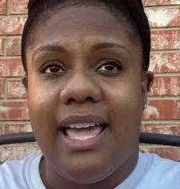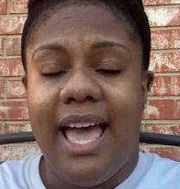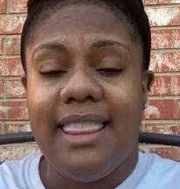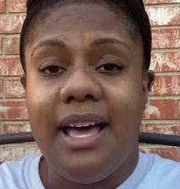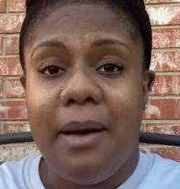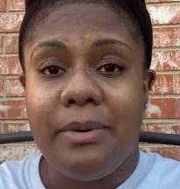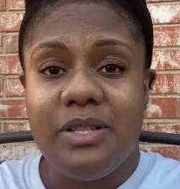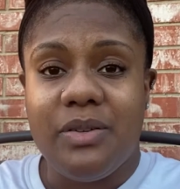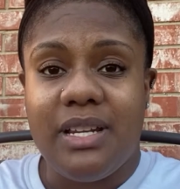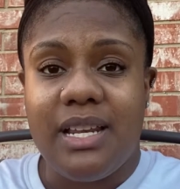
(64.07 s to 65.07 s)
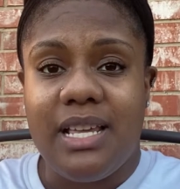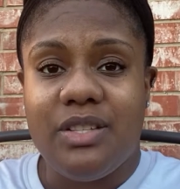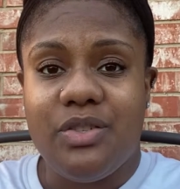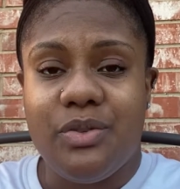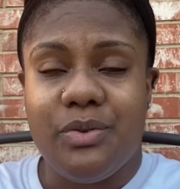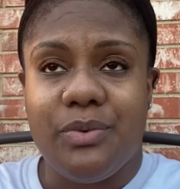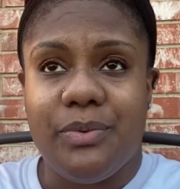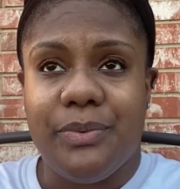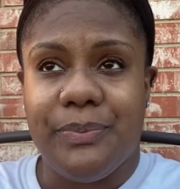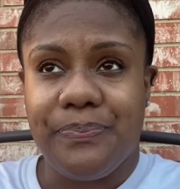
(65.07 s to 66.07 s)
had the opportunity
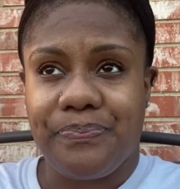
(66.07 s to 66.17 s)
to